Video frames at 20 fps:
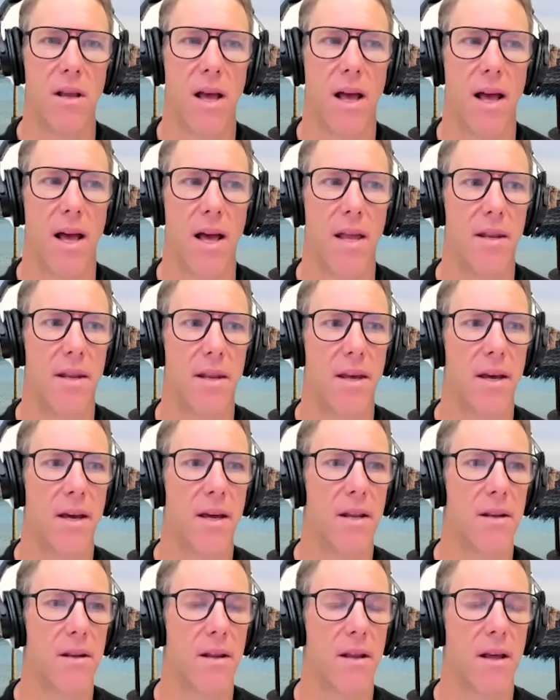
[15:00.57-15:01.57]
and
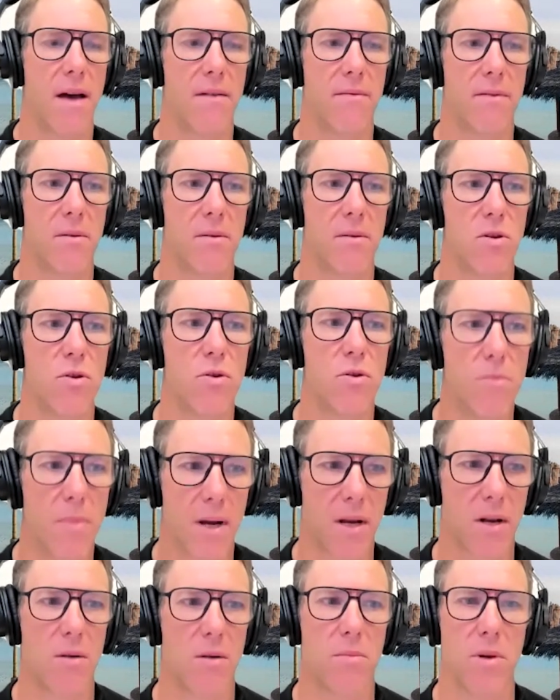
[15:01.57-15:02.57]
having
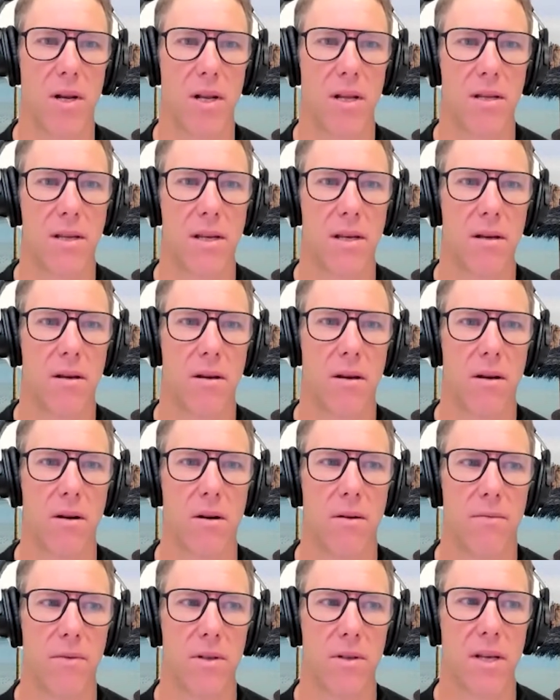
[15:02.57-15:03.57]
human
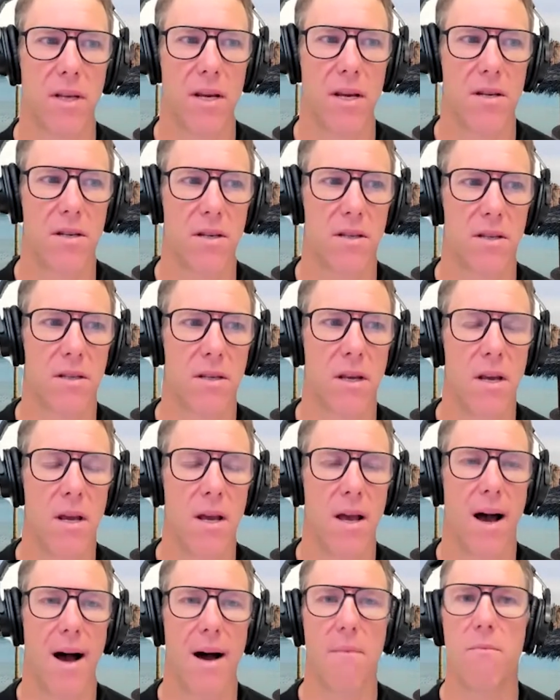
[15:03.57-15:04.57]
conversations.
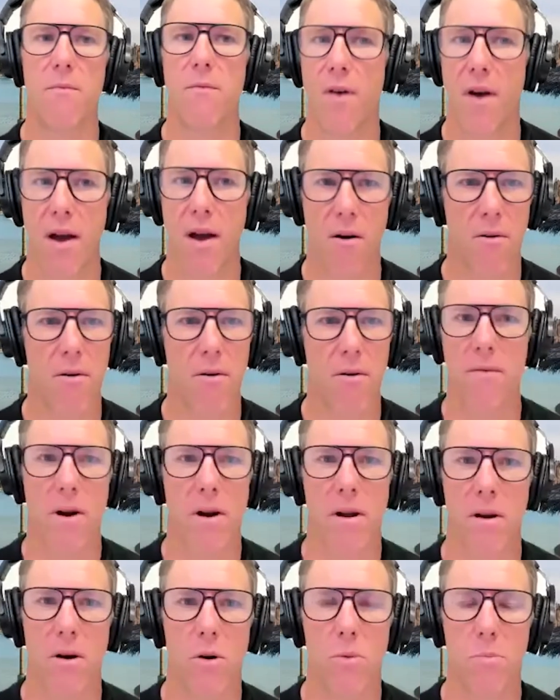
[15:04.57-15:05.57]
I'm very,
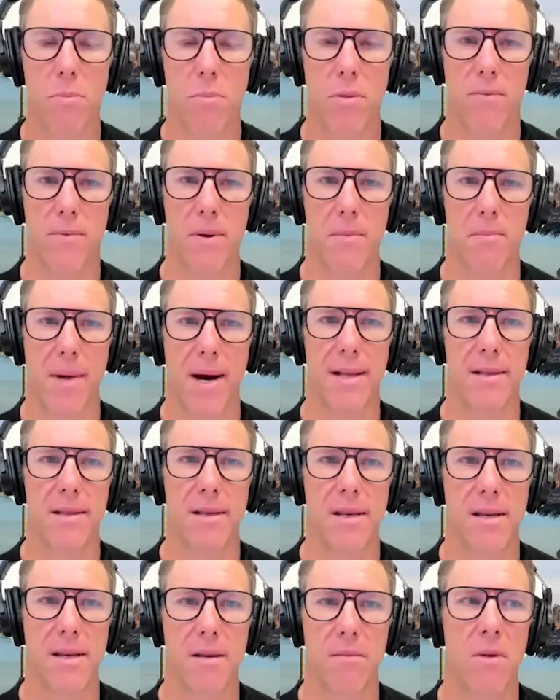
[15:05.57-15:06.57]
very open with my
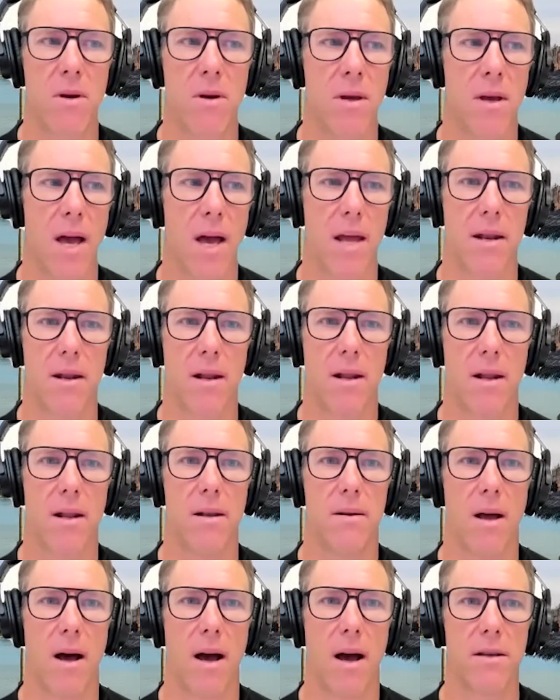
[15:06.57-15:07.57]
team, and
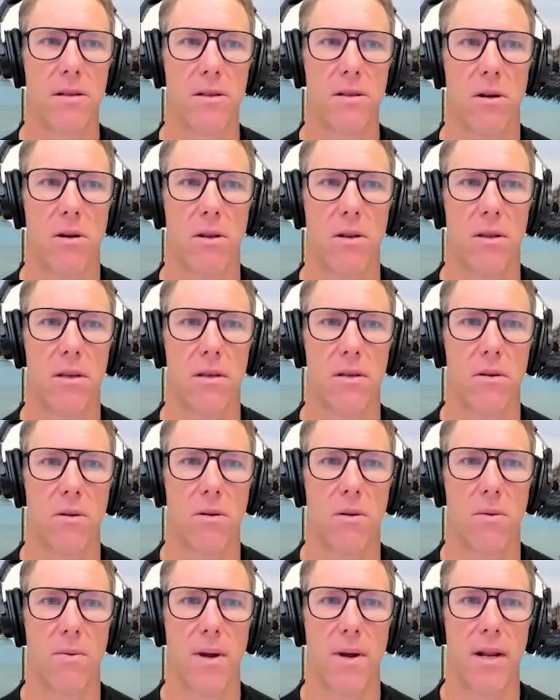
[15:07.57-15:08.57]
I start this
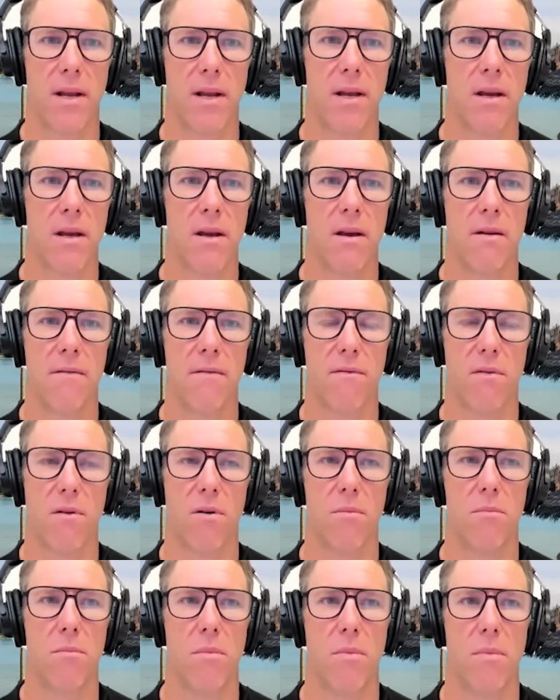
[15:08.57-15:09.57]
already
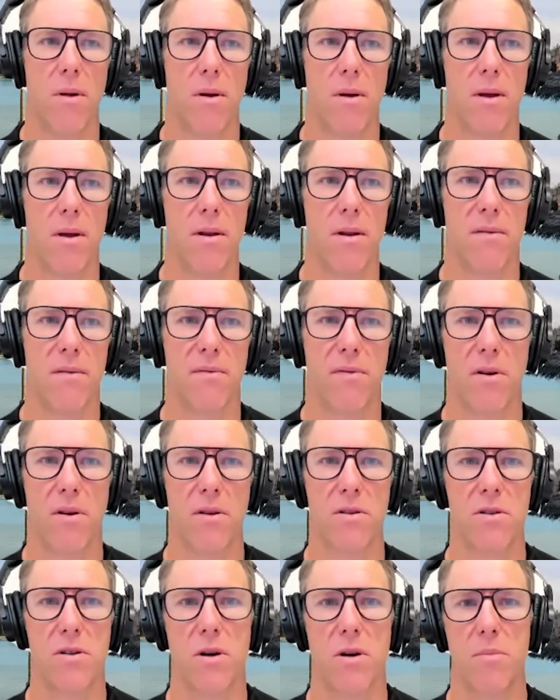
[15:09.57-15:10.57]
from the
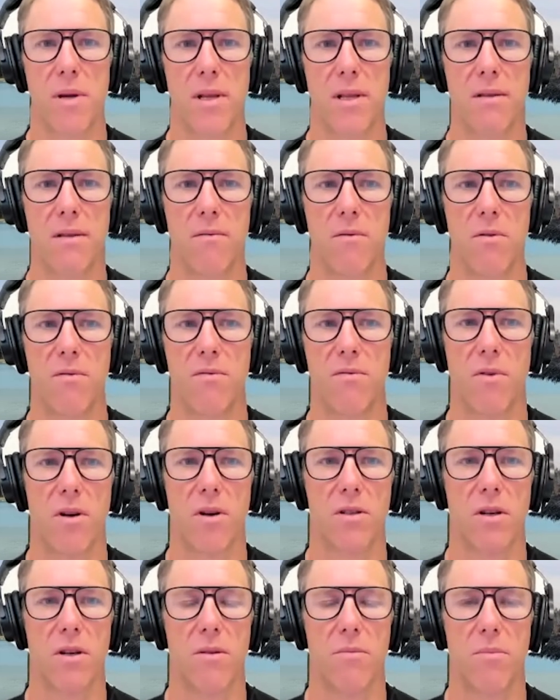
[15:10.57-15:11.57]
first job interview, for
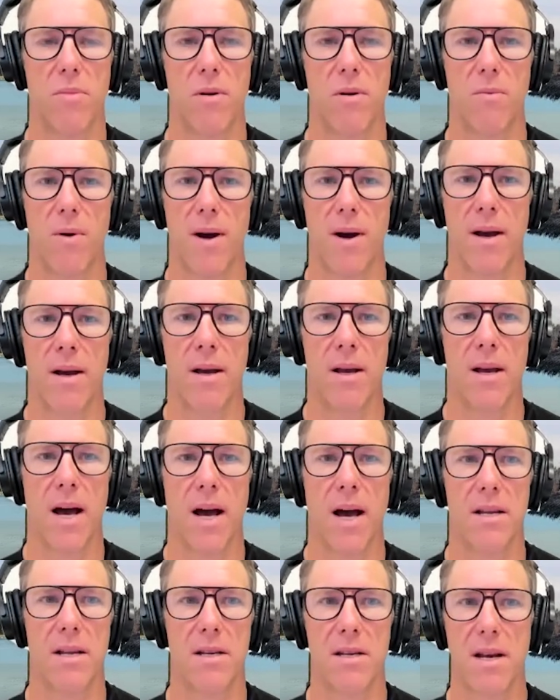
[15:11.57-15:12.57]
example, where
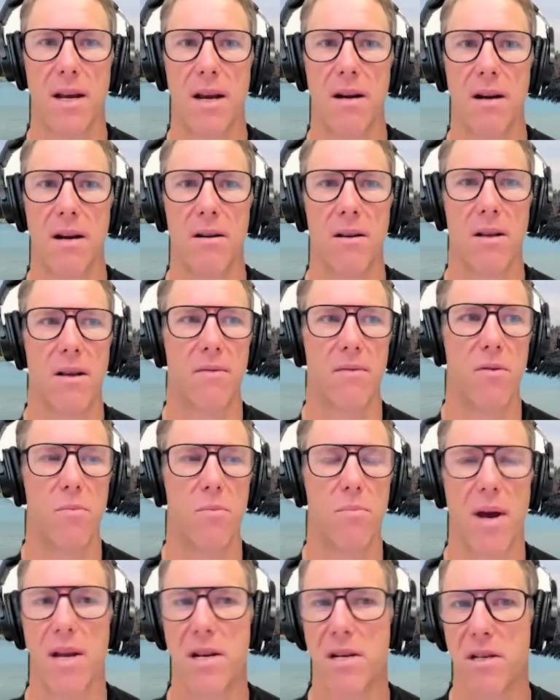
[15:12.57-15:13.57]
I share a few
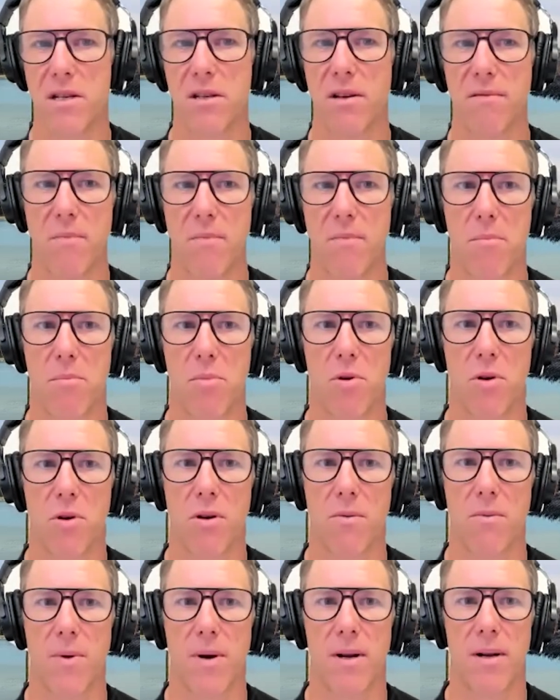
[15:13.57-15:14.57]
pages of my book.
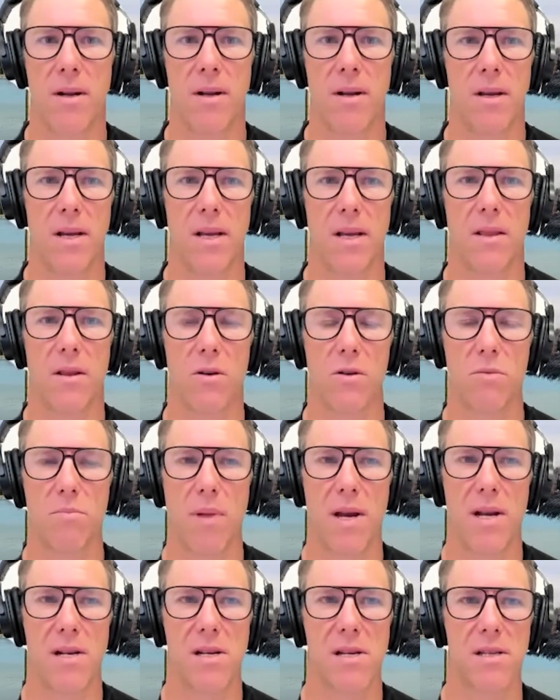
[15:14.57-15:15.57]
When in those
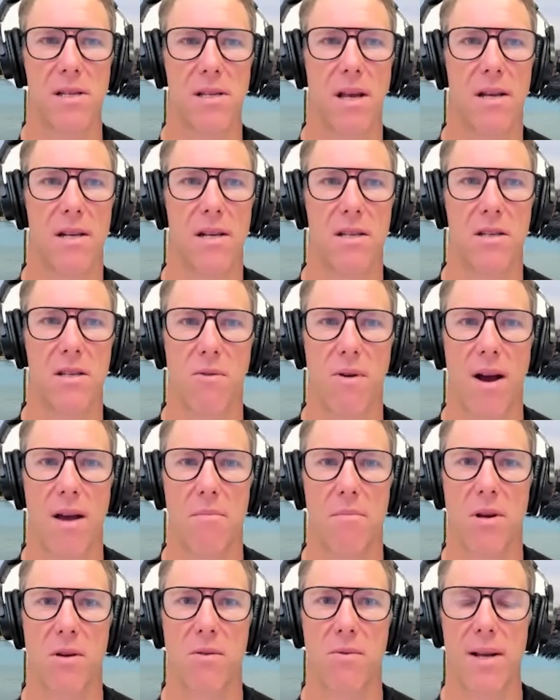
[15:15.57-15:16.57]
pages I
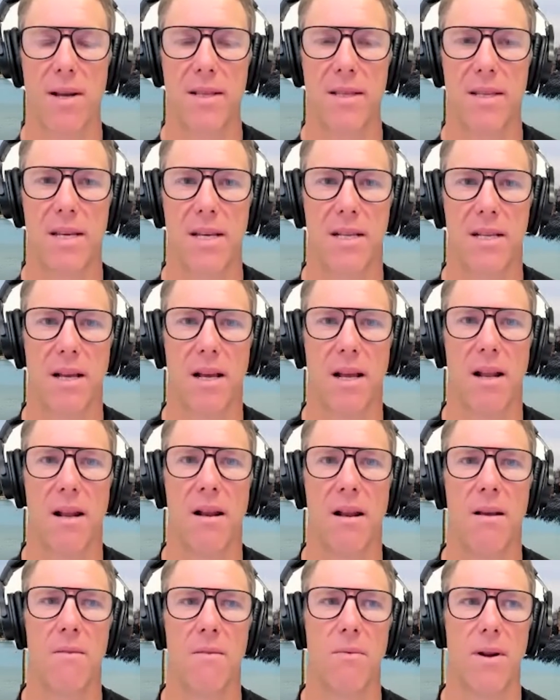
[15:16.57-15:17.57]
describe in quite detail
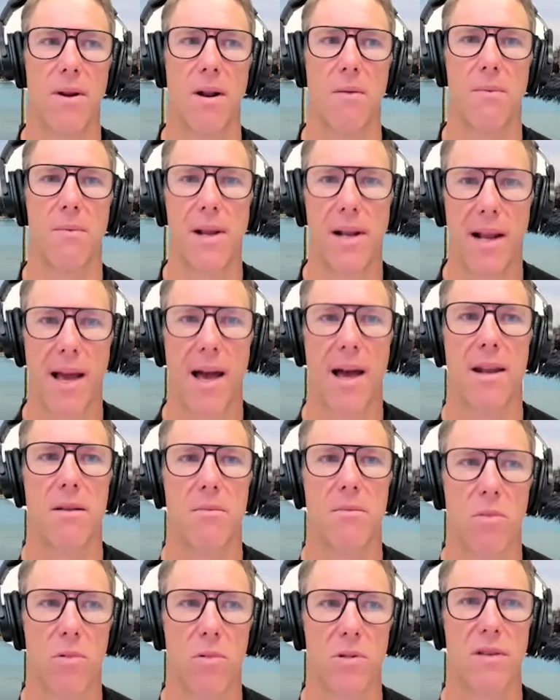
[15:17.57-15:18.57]
when I really had the
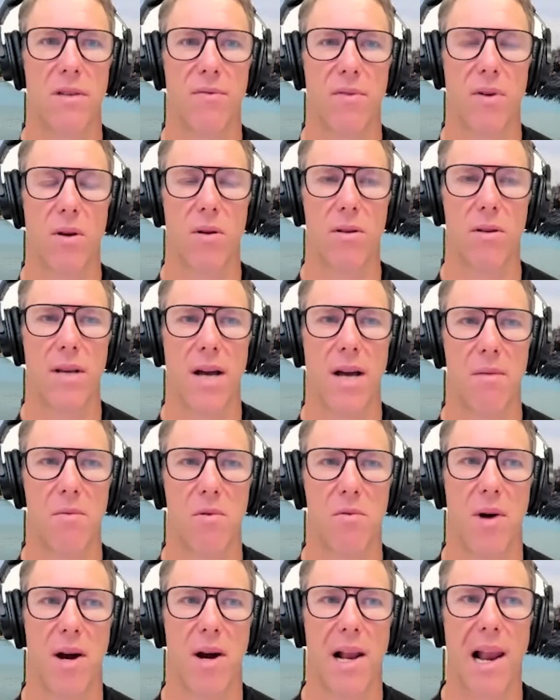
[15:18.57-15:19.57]
most difficult time
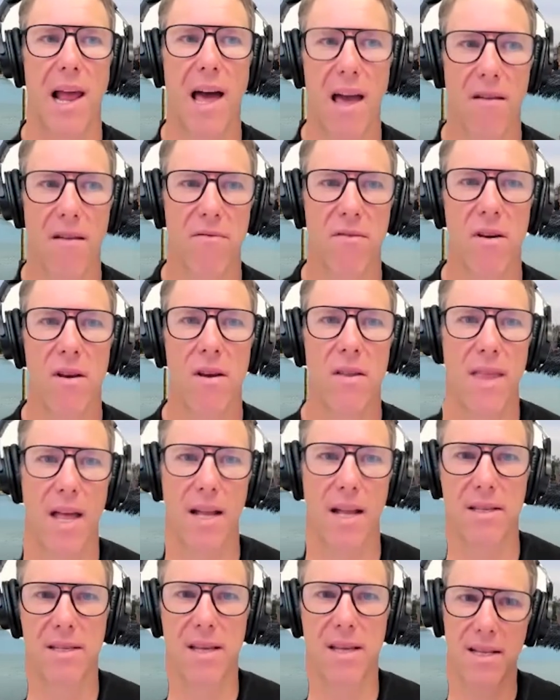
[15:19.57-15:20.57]
of my life.
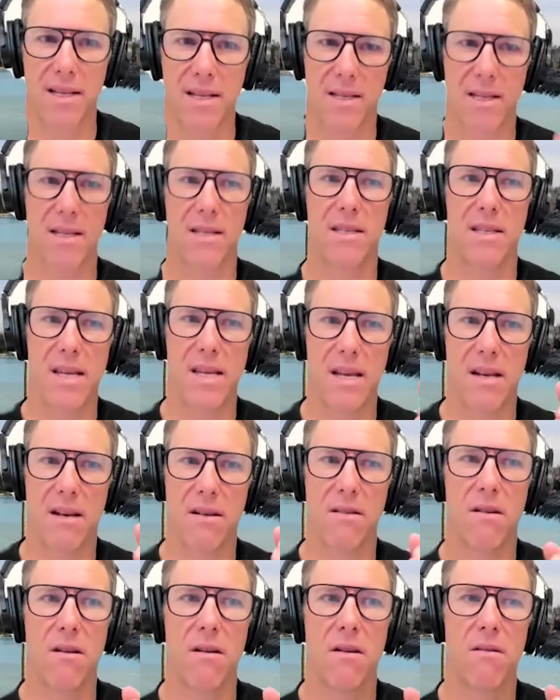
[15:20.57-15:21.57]
That sets the
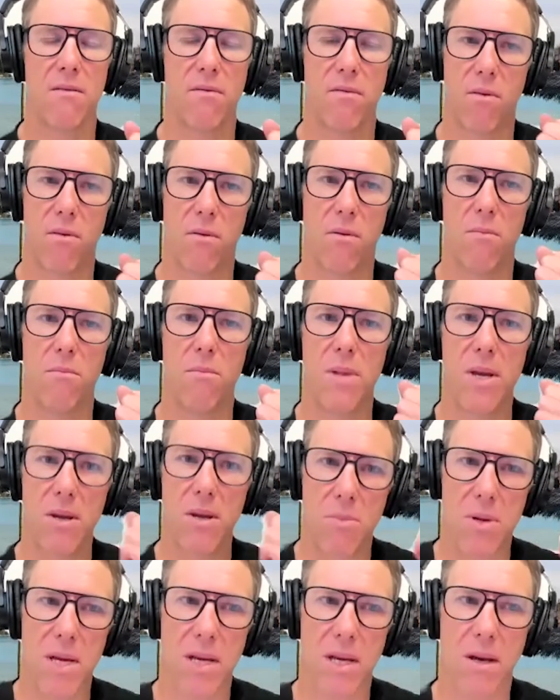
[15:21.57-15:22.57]
scene for me
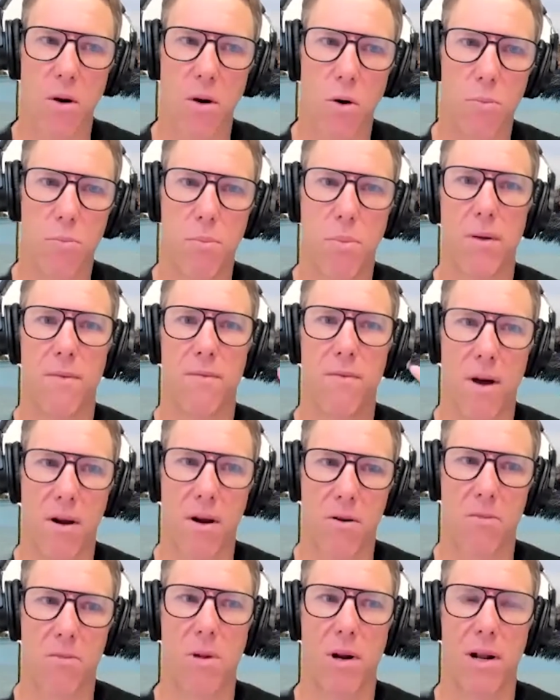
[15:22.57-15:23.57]
being open,
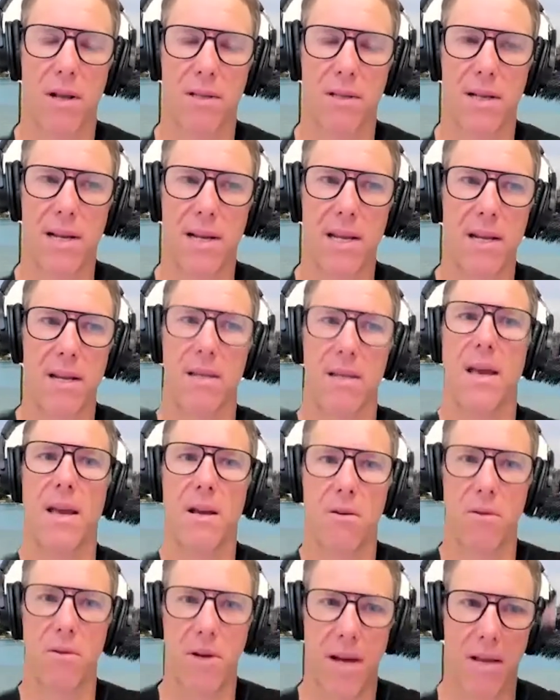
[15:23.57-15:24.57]
vulnerable as a leader. They
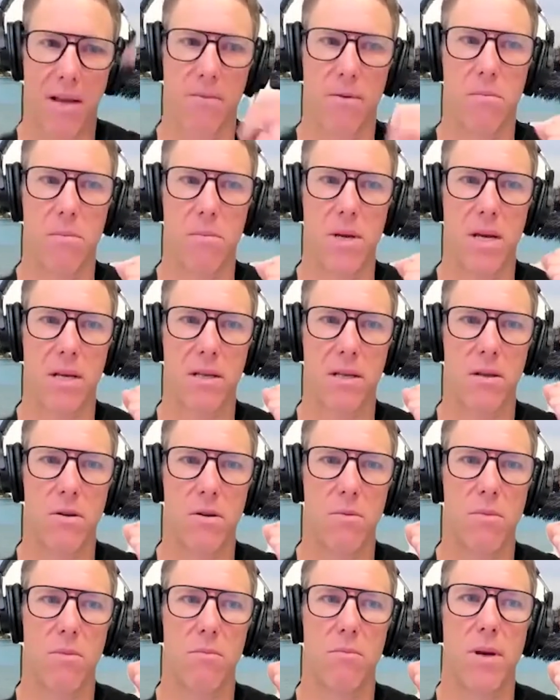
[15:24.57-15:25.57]
connect with me as a
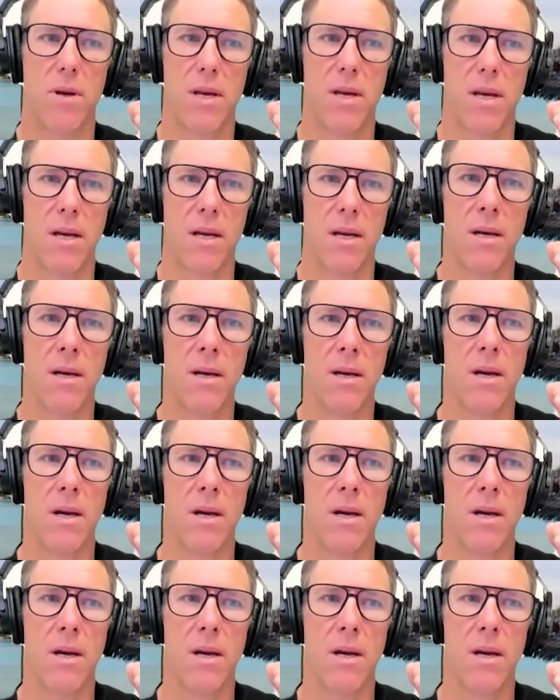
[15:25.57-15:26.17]
human being.